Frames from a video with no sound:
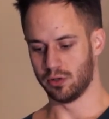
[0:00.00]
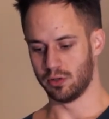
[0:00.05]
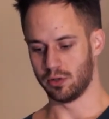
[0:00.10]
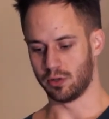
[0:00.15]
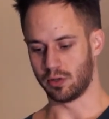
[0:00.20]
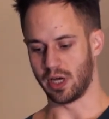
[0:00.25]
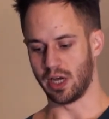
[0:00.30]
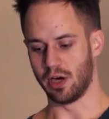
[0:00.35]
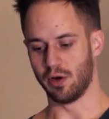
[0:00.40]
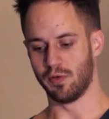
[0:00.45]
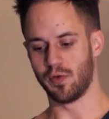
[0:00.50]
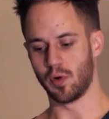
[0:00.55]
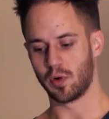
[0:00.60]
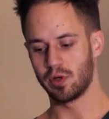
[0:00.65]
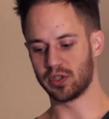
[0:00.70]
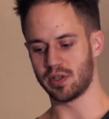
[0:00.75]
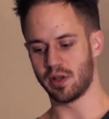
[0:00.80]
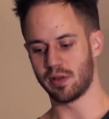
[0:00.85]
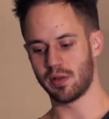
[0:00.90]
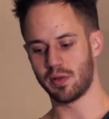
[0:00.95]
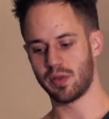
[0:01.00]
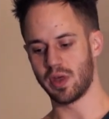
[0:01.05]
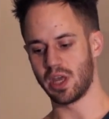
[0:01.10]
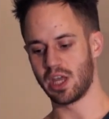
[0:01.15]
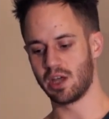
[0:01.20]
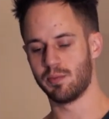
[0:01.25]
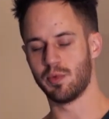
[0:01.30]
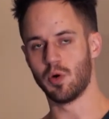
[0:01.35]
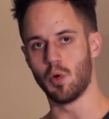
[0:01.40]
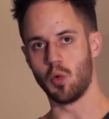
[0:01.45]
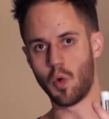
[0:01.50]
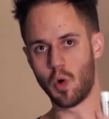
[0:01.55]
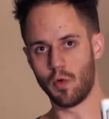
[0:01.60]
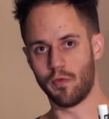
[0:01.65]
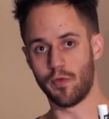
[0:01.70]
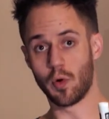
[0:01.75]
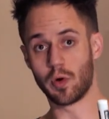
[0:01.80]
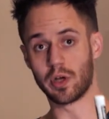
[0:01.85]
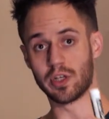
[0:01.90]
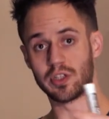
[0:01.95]
Okay? Don't focus on the thing, but
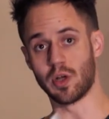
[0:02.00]
focus